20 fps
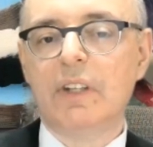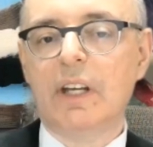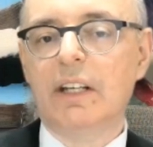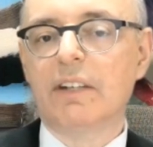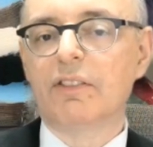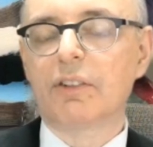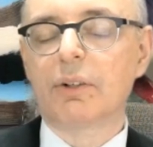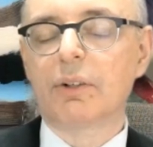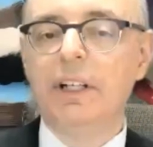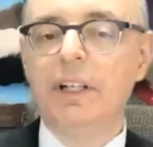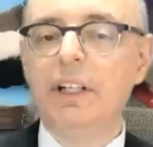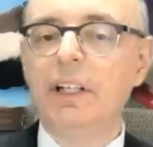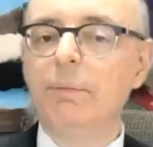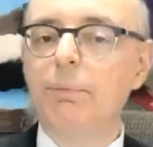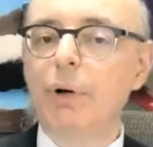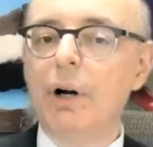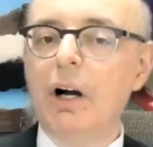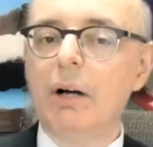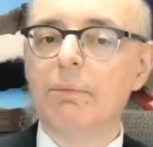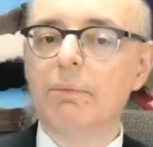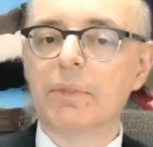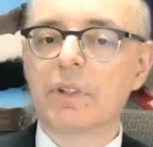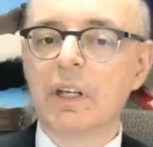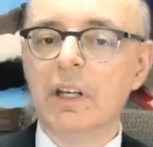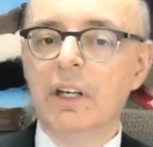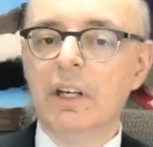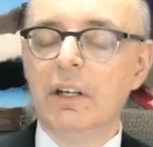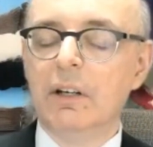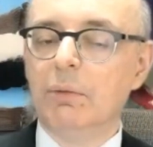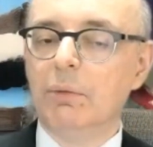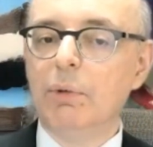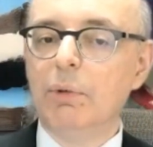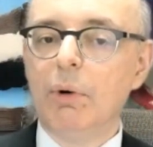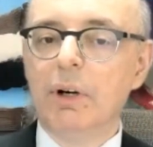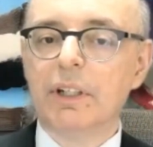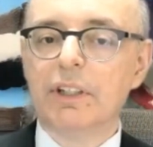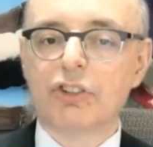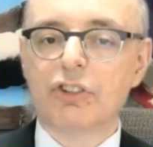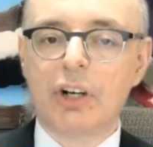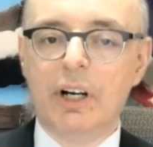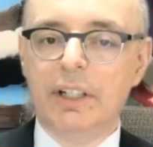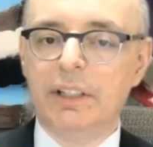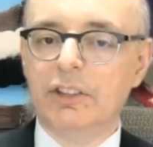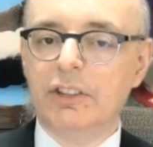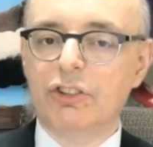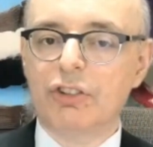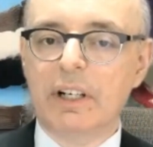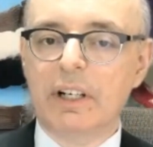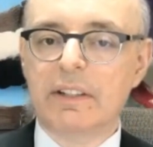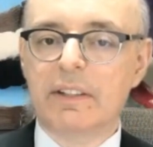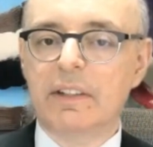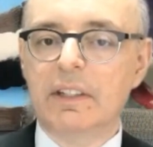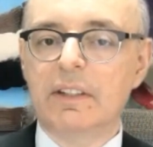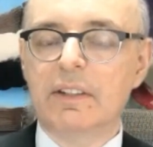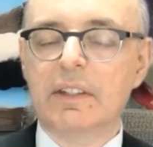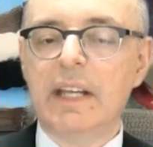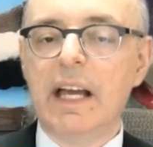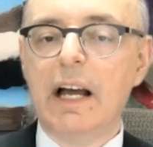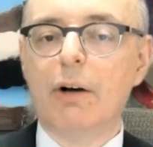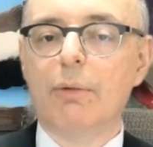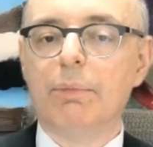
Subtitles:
And if there are any problems, we want to try and address these now,